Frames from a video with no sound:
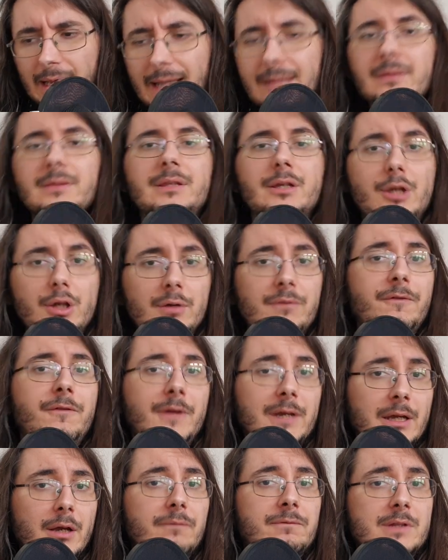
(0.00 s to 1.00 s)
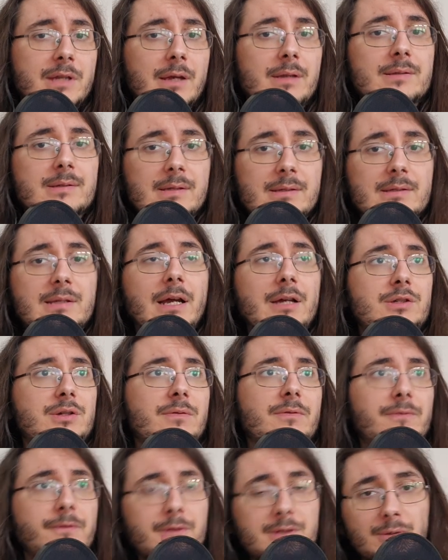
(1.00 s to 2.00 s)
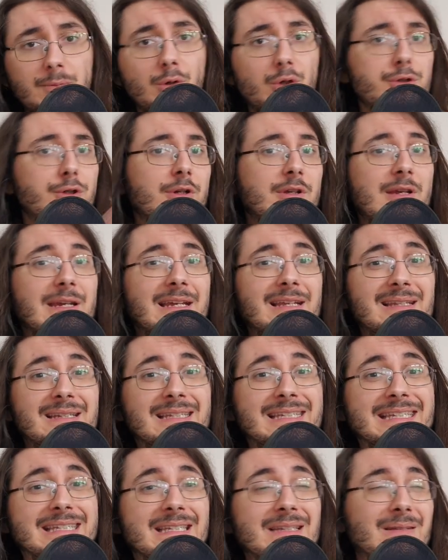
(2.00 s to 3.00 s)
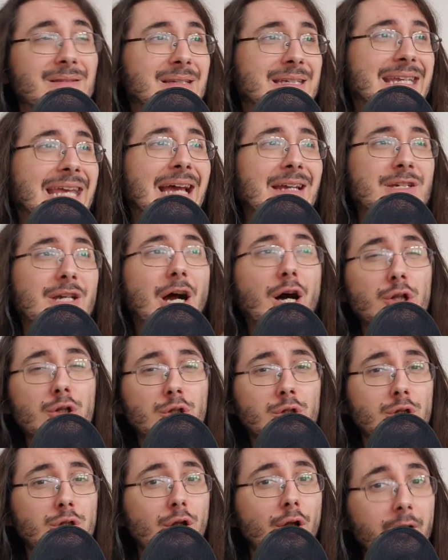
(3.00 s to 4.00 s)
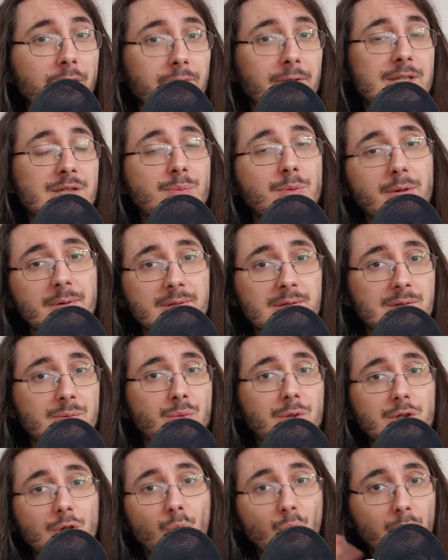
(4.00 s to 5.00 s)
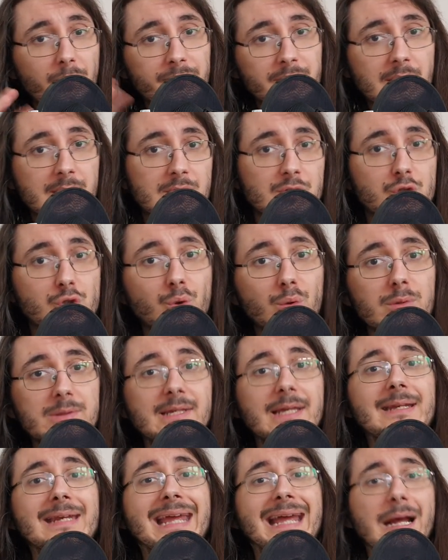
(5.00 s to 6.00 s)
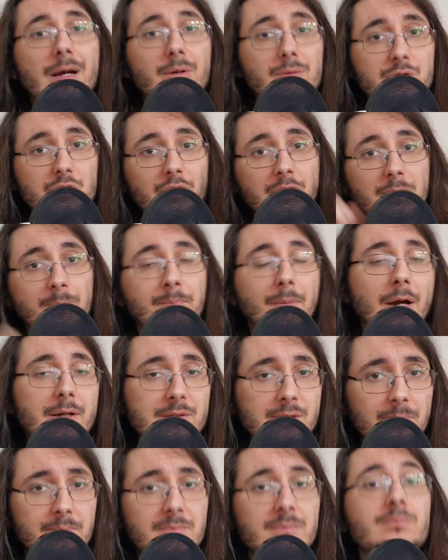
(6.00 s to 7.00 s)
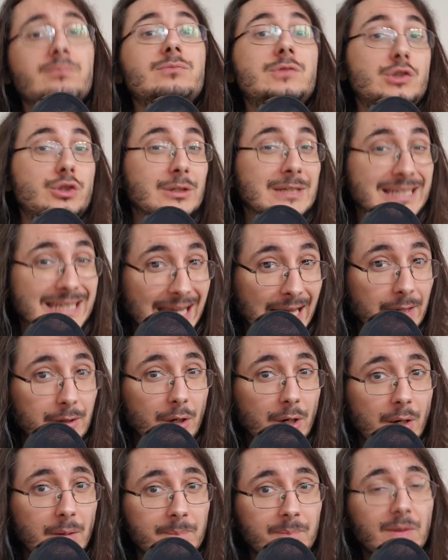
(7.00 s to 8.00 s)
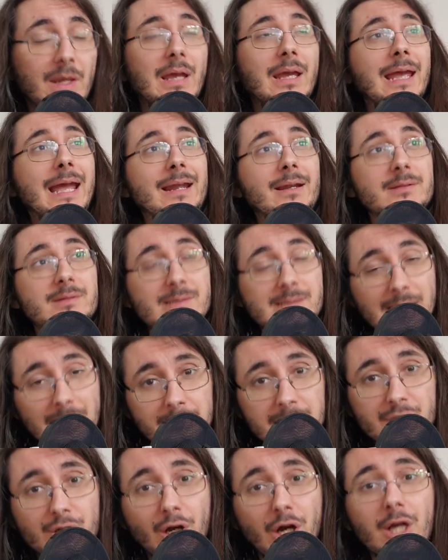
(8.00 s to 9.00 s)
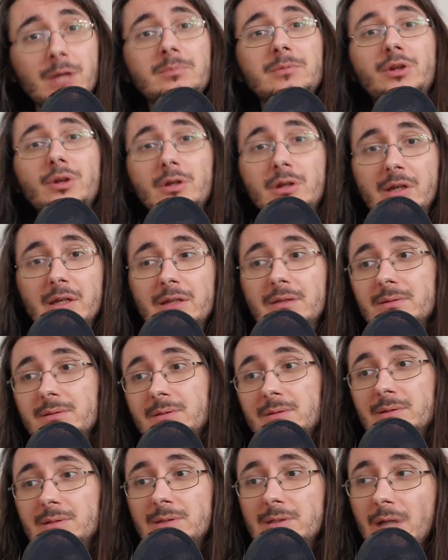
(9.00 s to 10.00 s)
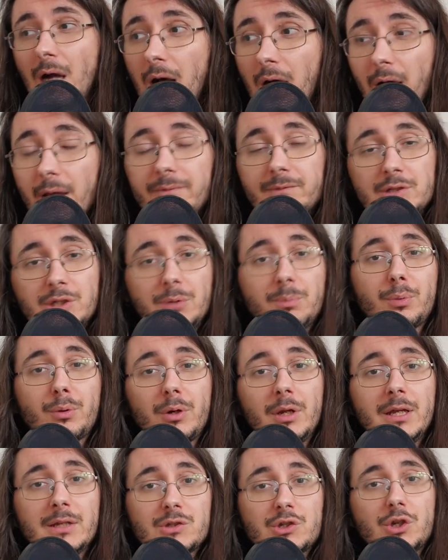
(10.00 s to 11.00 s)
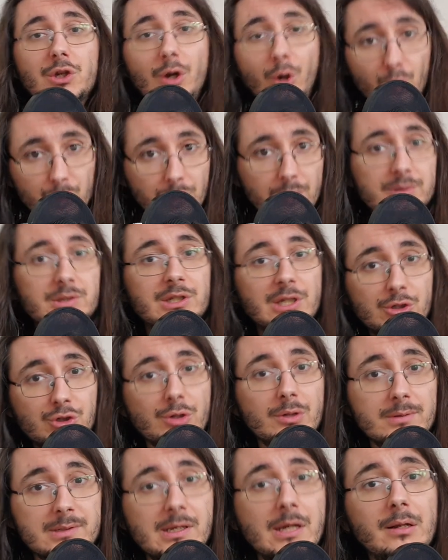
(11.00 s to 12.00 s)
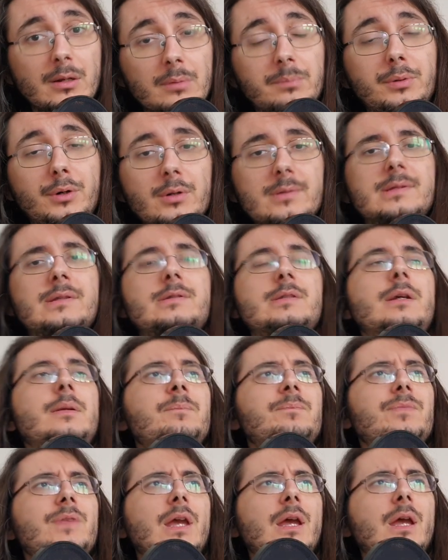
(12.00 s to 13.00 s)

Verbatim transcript: And the good thing of this is that, first of all, you're going to get a lot of experience with all of these tools and how to combine them together. And at the same time, you're going to dive deeper into audio digital signal processing.